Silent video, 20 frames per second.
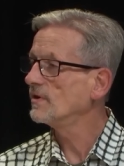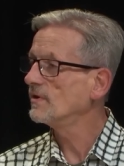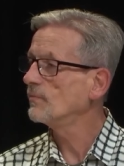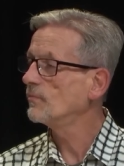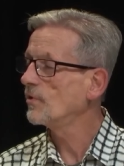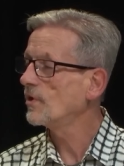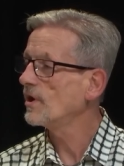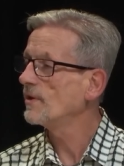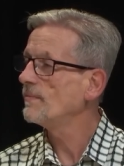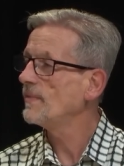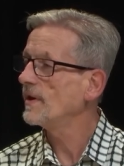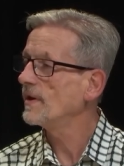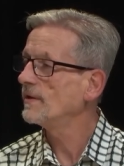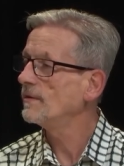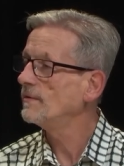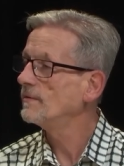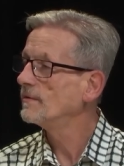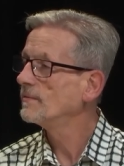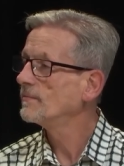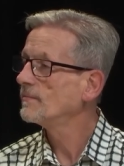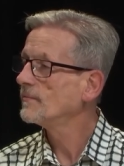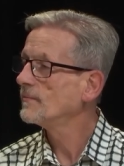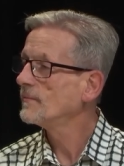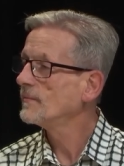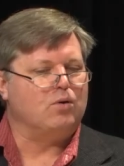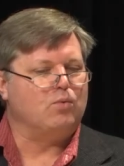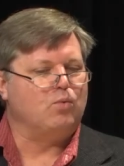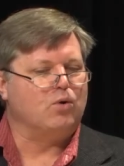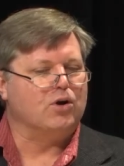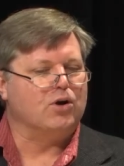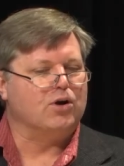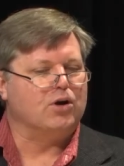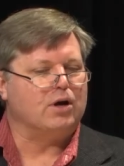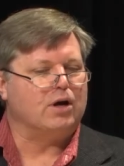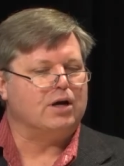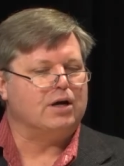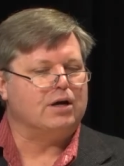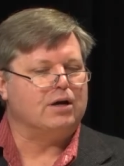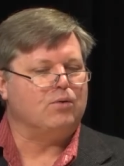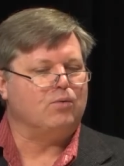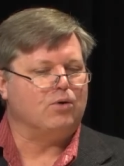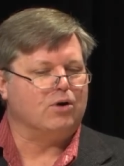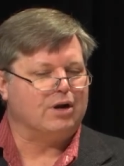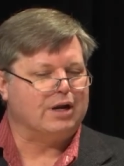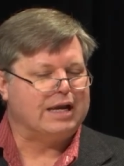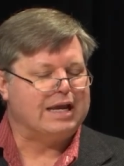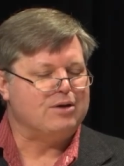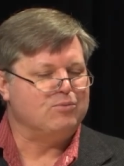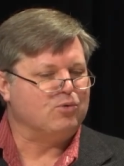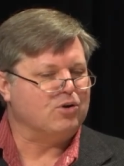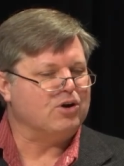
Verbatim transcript: uh, broadband. So we're uh, we're again